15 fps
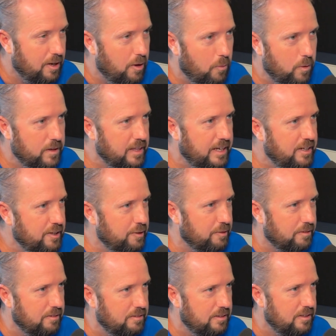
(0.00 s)
What do they do?
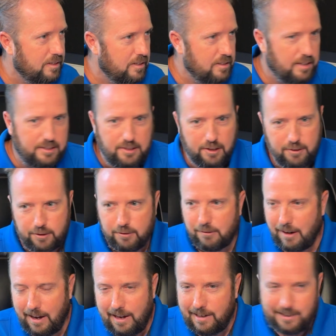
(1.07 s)
They turn to the
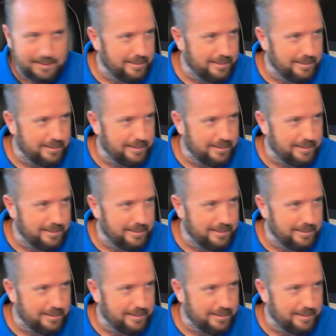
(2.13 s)
right